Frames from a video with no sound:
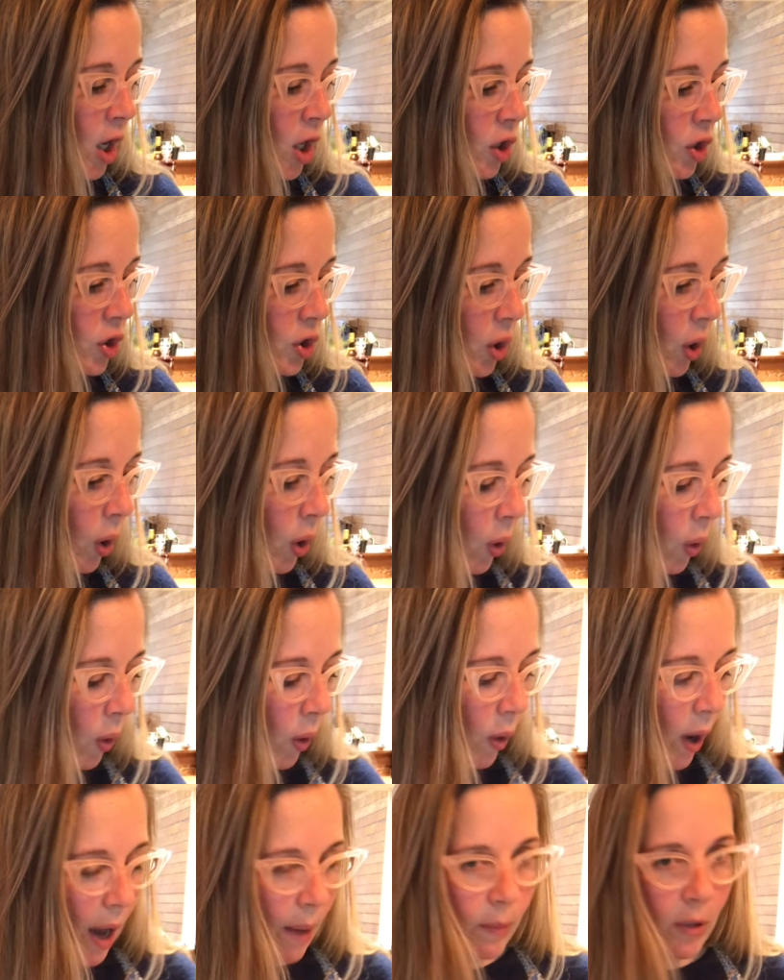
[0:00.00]

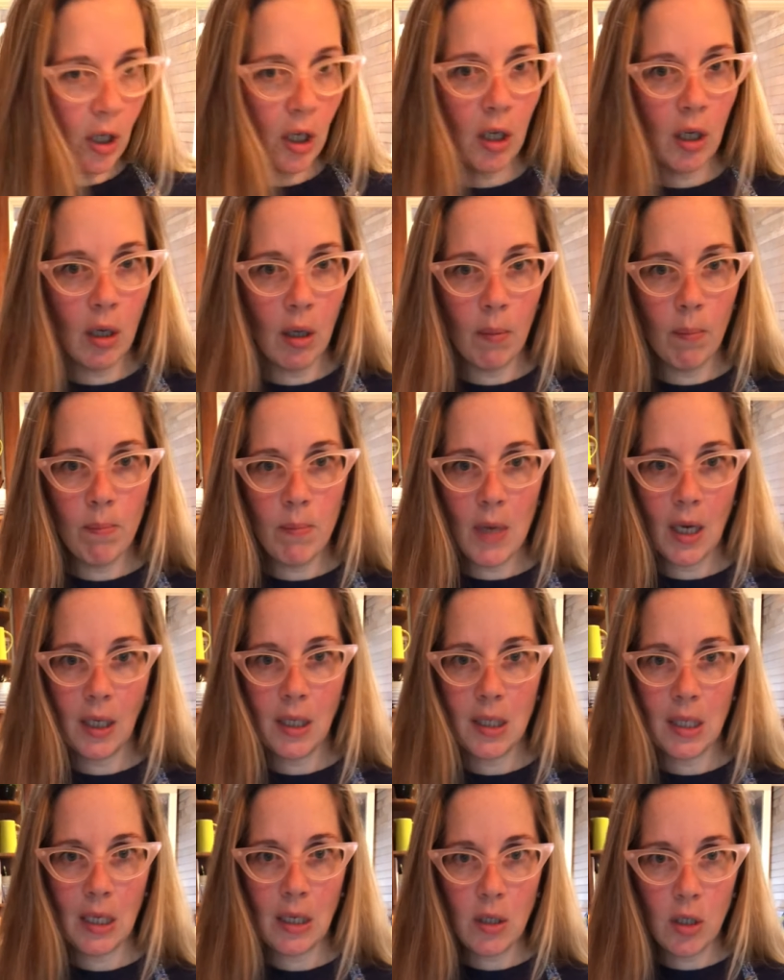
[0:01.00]
So I'm gonna mix
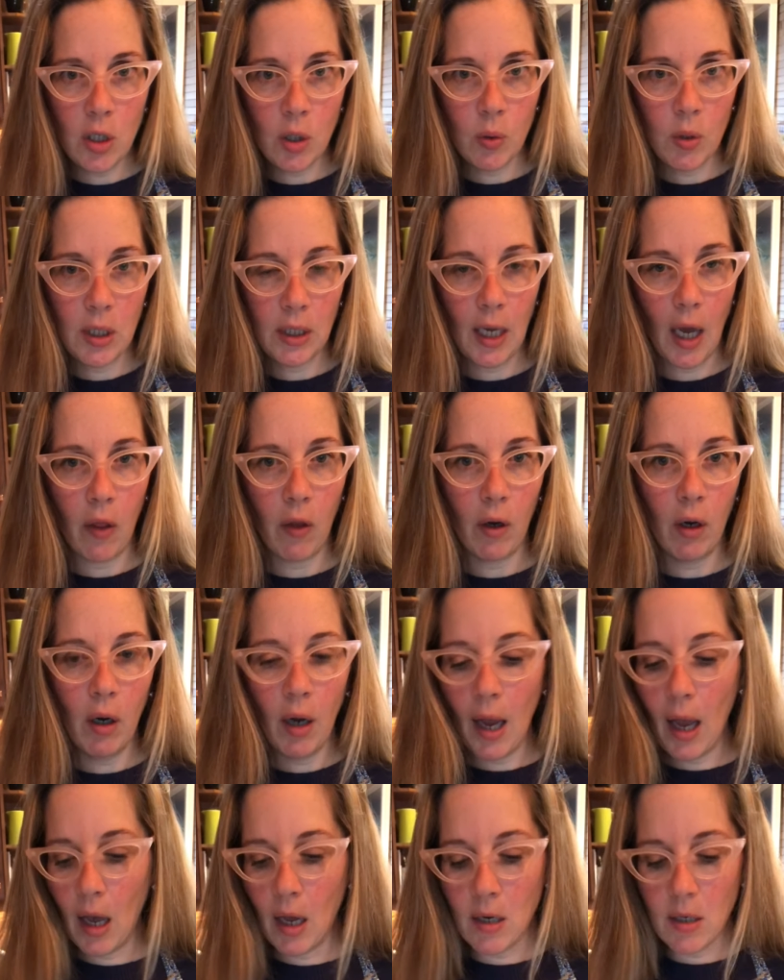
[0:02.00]
these two
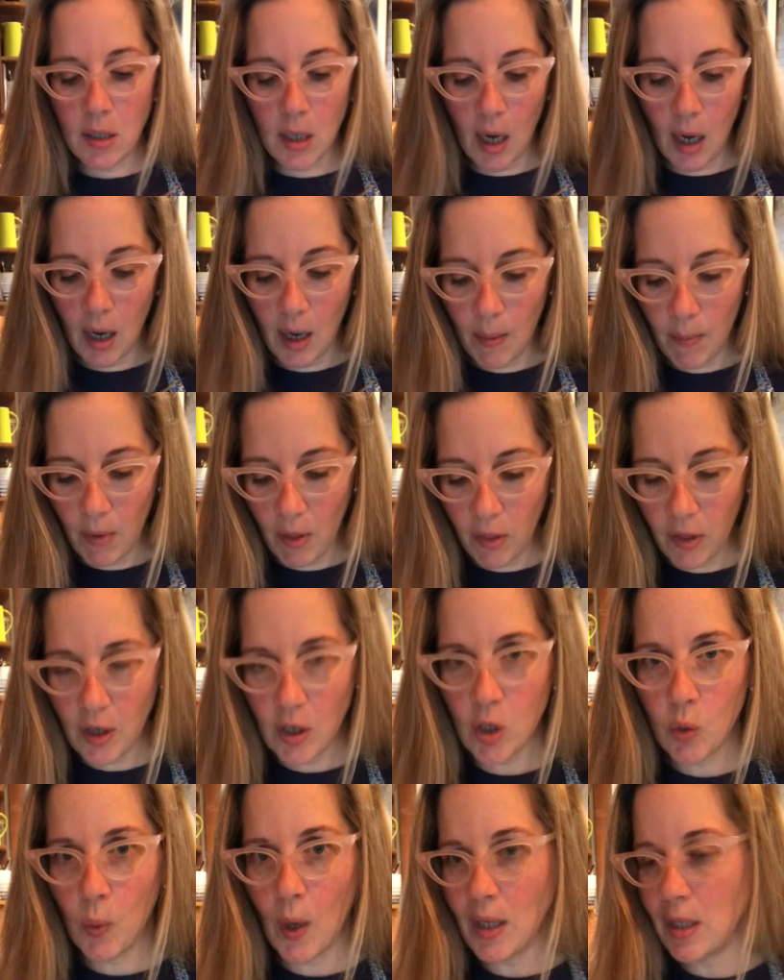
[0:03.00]
together, and
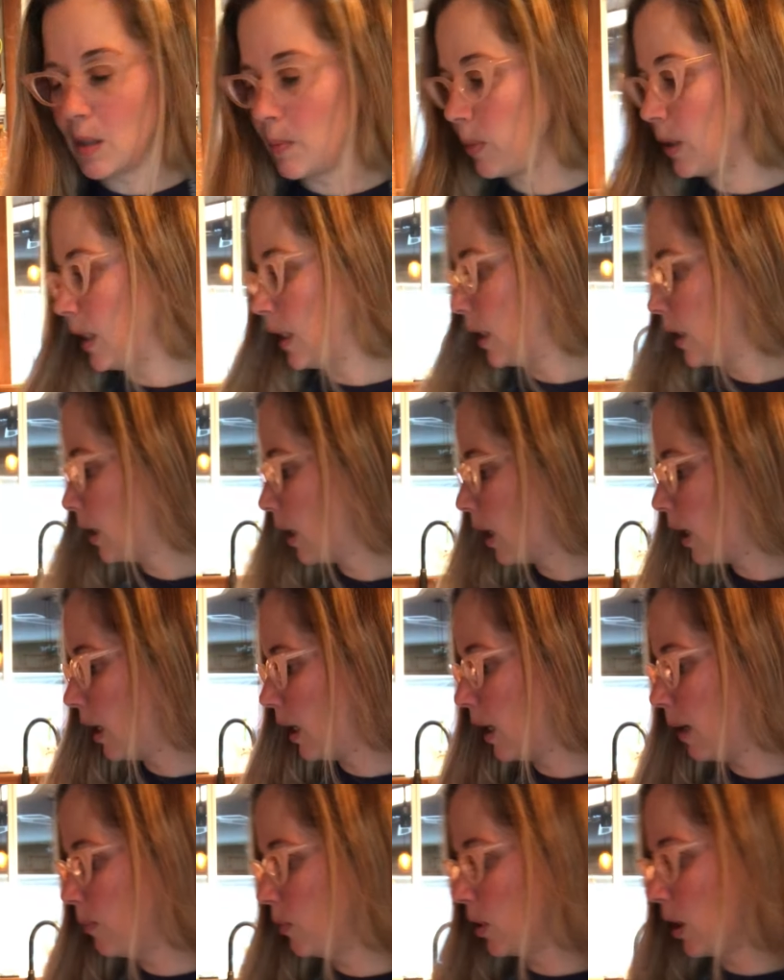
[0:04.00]
this recipe,
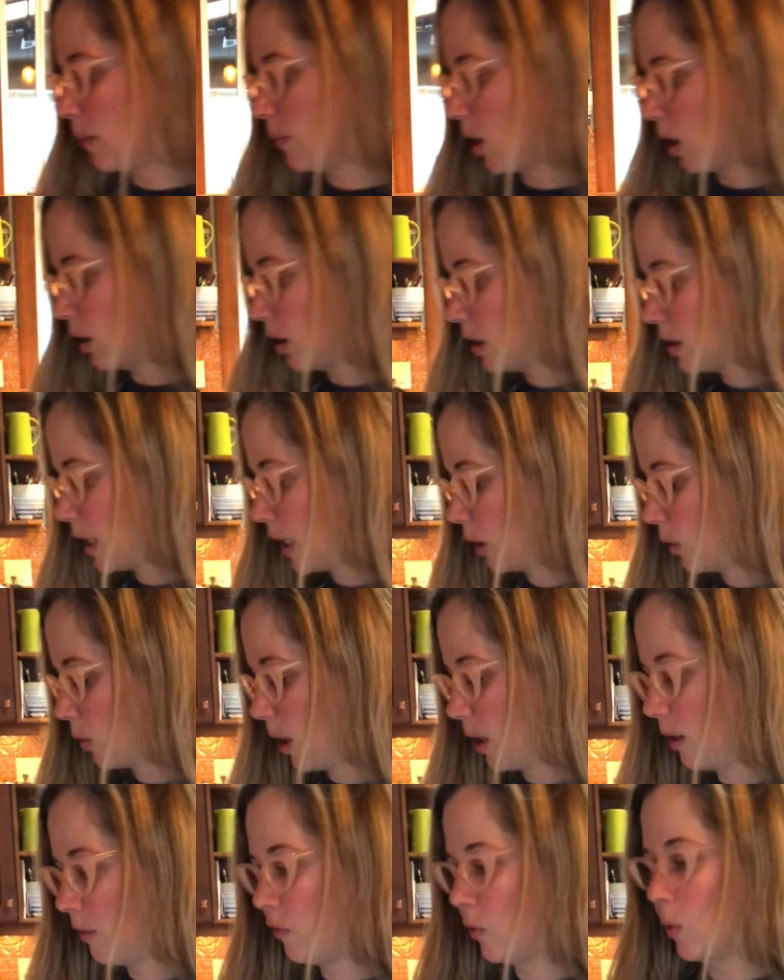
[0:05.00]
I'm not gonna take
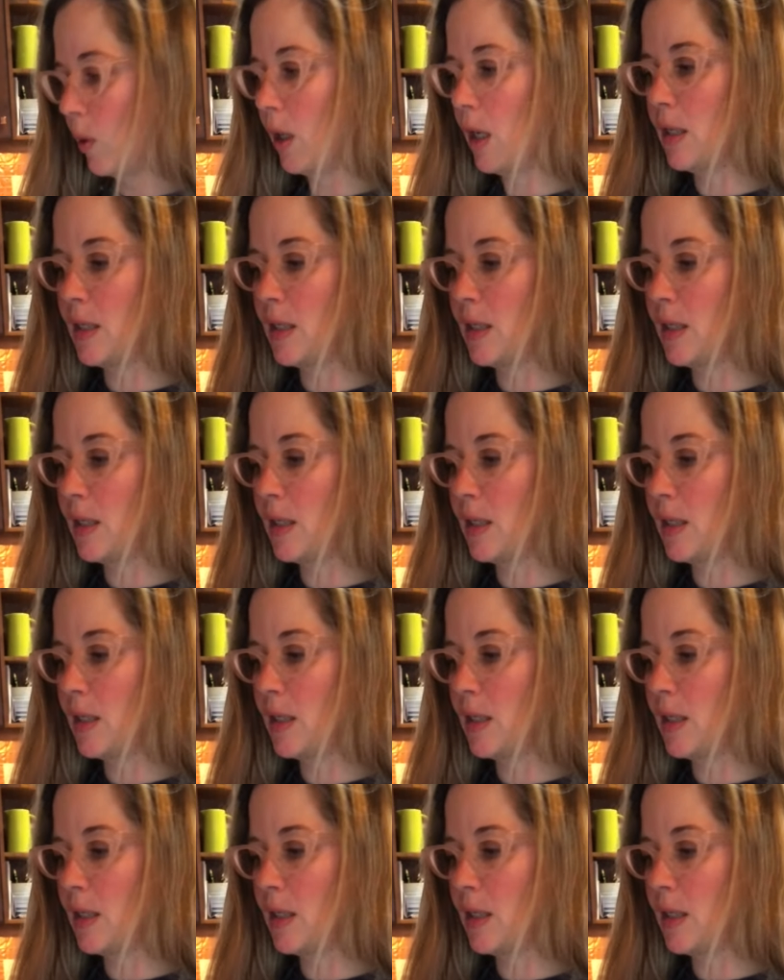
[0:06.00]
credit for it.